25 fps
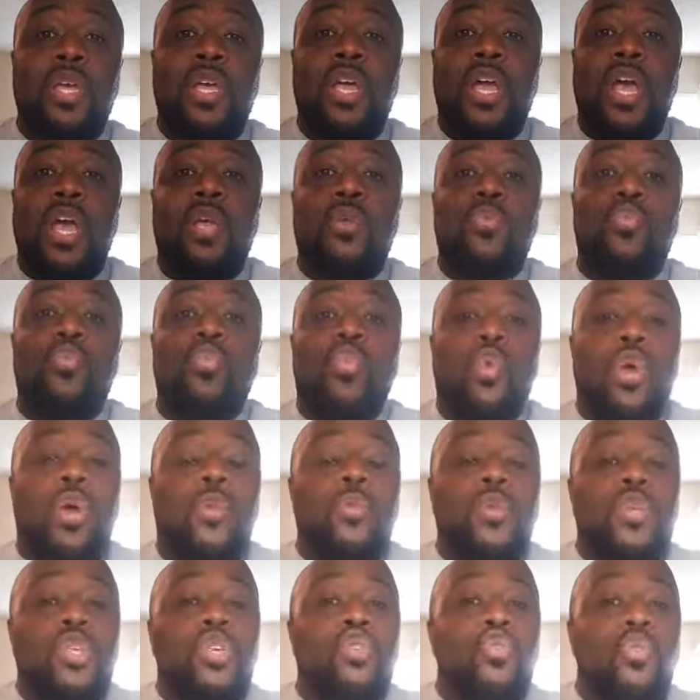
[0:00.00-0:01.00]
And where
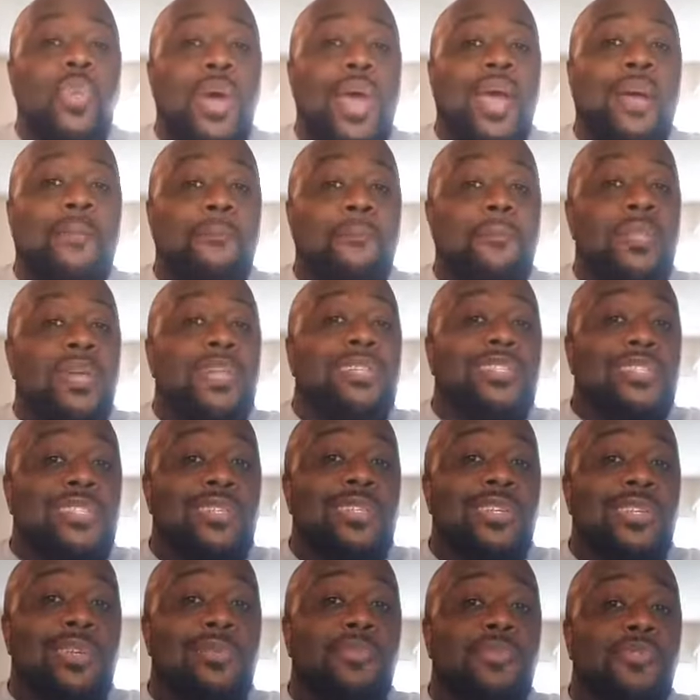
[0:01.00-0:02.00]
were you at
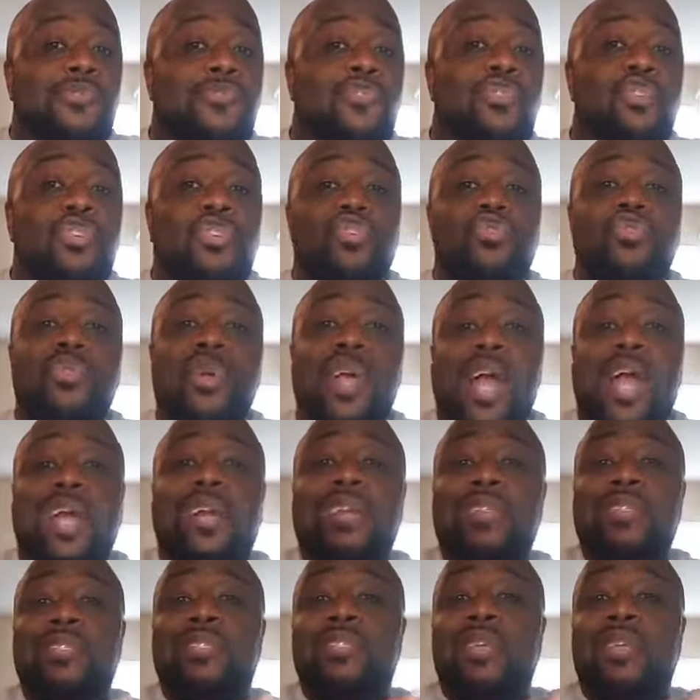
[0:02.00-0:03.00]
mentally before you got
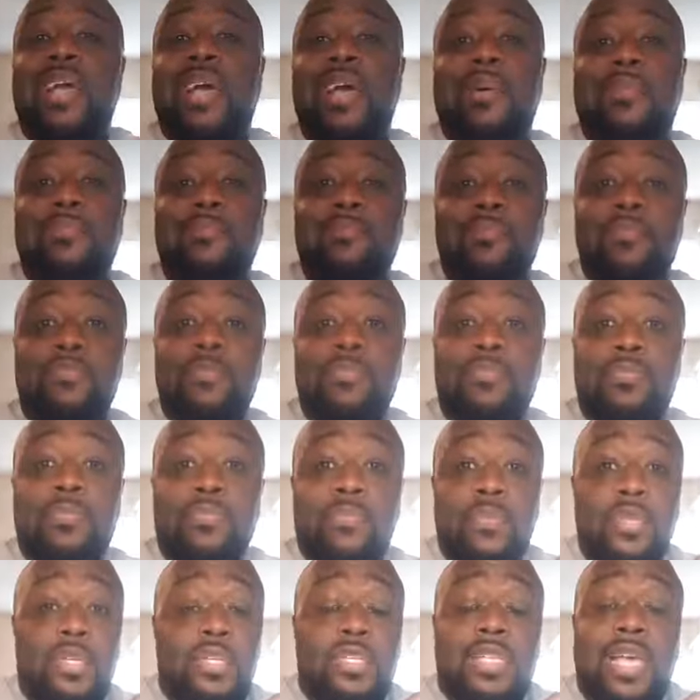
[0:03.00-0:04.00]
into that,
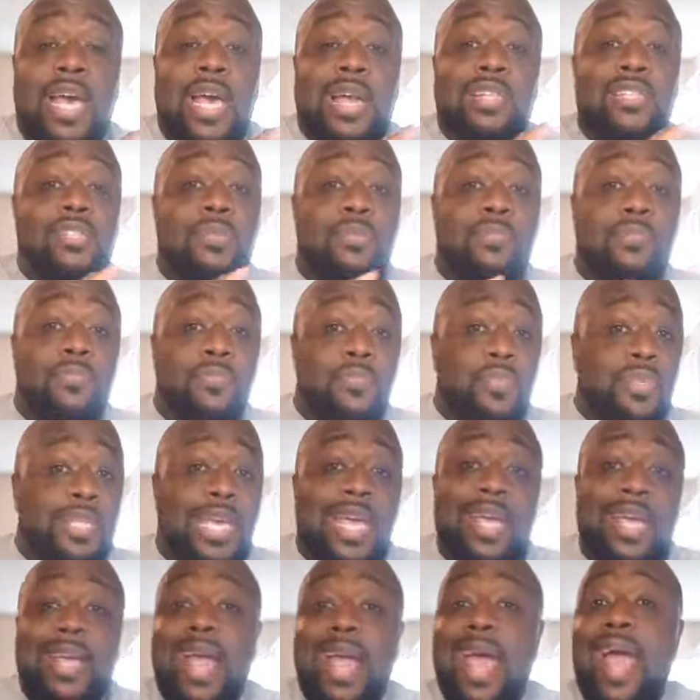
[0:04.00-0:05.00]
decided to
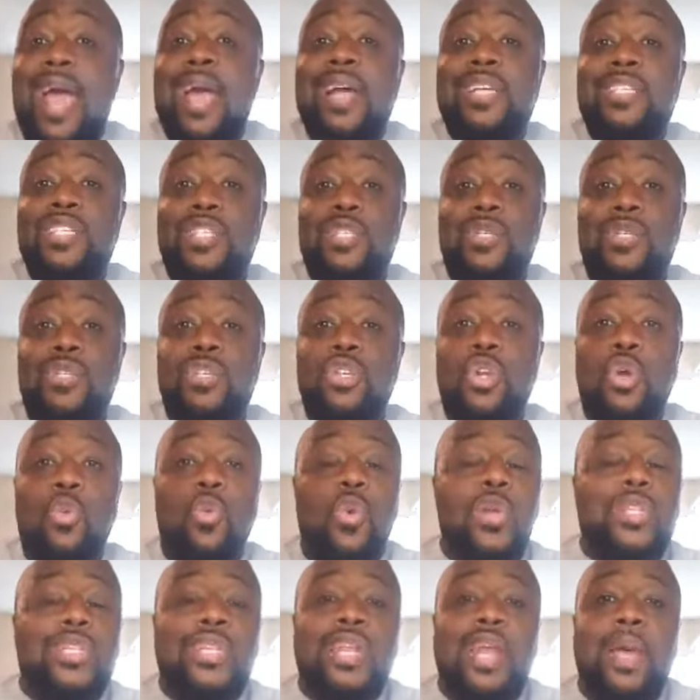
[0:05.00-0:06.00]
take action? You know,
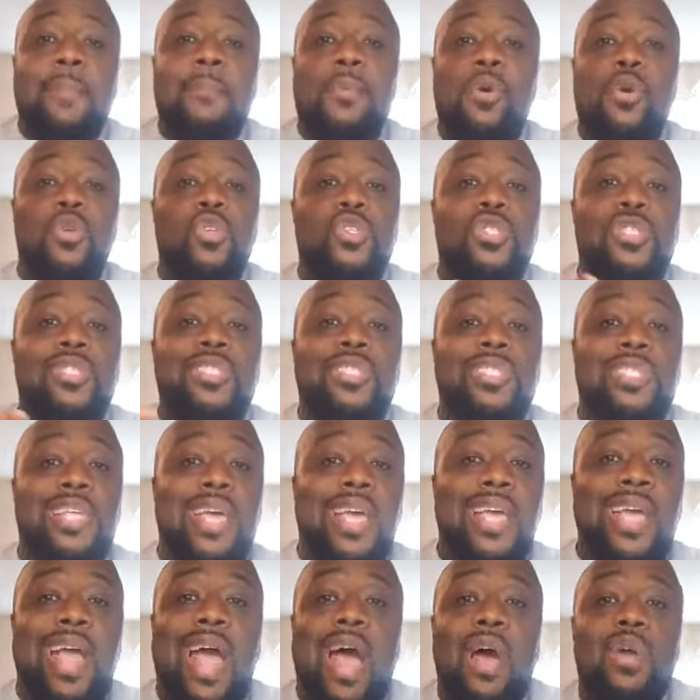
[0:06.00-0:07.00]
what did that person
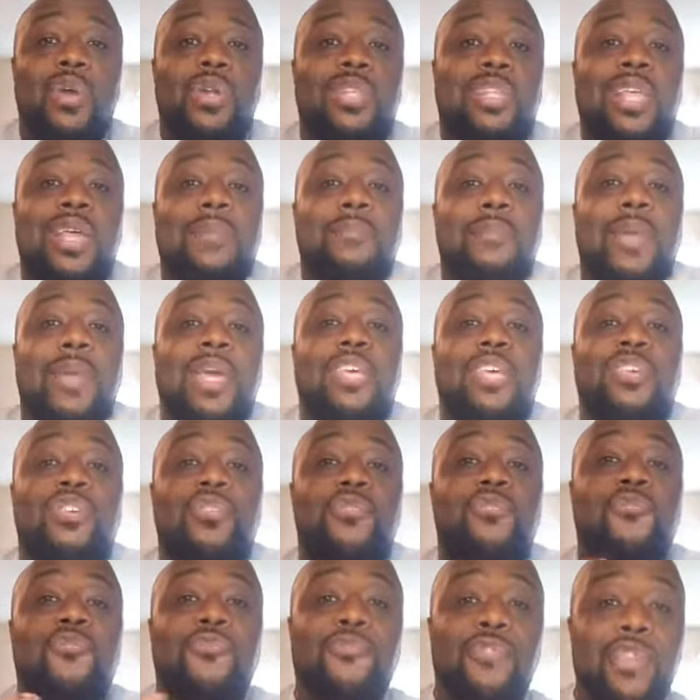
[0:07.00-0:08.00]
say? How did they make
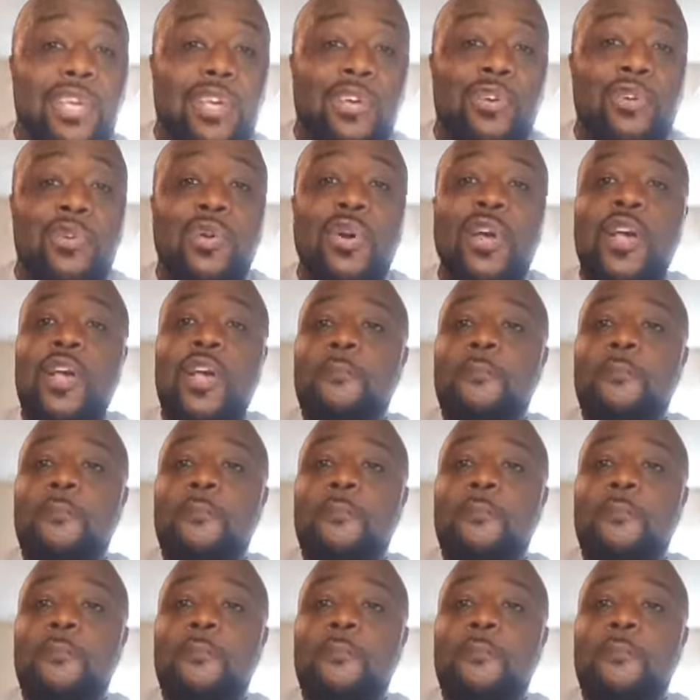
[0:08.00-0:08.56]
you feel?